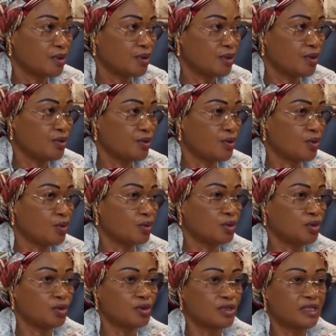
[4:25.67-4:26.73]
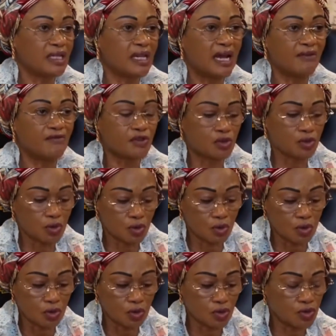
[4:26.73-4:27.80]
You still have
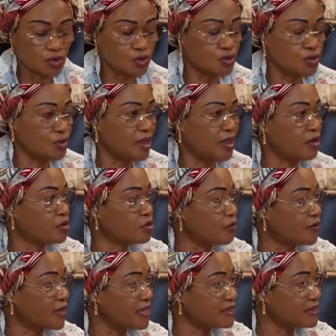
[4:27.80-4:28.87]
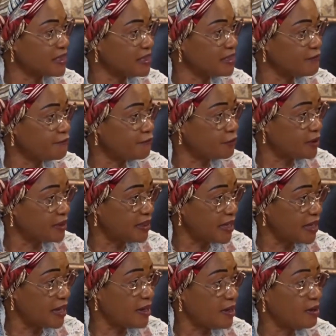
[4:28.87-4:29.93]
to do a lot of counseling for
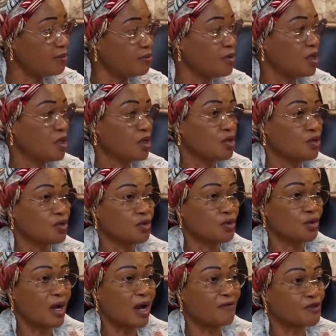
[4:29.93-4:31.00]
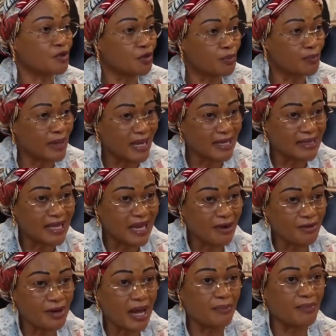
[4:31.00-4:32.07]
them. You have to plan their
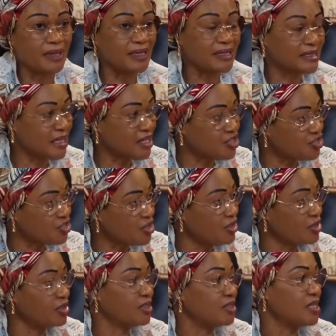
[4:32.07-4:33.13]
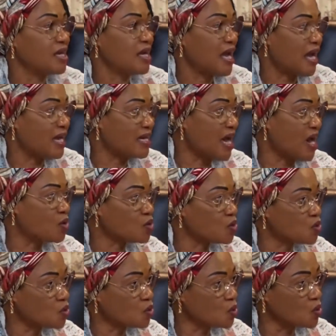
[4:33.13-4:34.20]
rehabilitation and how
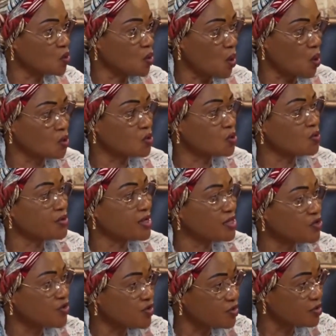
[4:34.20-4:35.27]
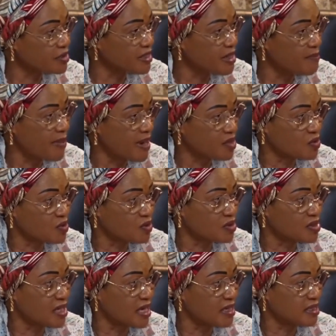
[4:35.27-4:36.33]
to also reintroduce them back to
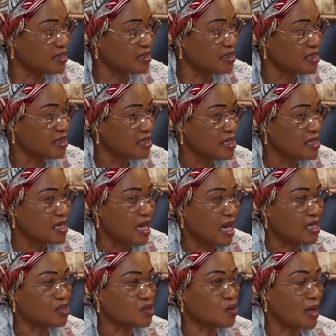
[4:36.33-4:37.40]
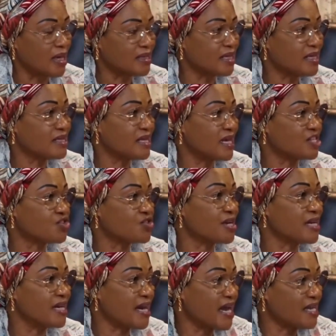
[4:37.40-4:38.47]
society. And so I think their
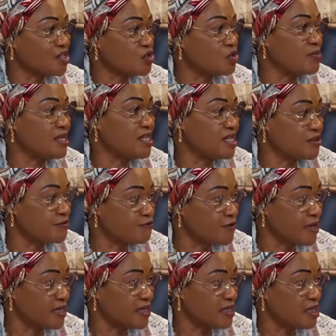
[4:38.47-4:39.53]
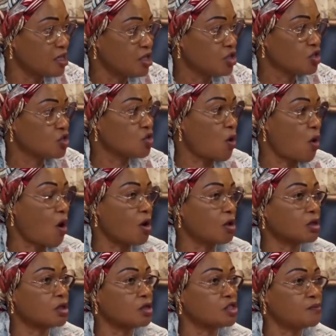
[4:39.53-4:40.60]
training has to be different. So
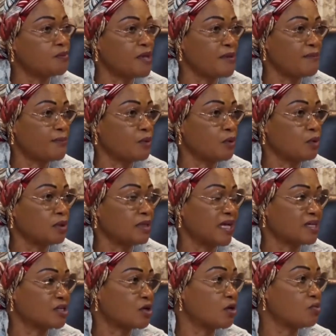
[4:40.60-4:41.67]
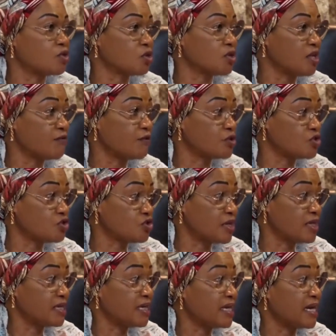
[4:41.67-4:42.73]
all those people that come to give us
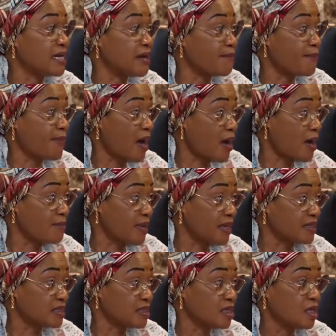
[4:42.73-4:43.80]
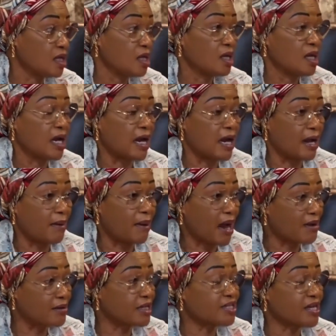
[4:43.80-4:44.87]
training and empowerment,
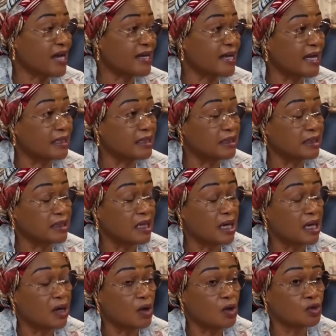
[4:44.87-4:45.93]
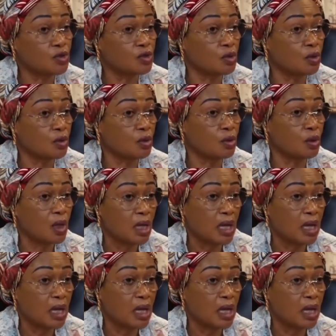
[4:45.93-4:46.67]
RHI can also,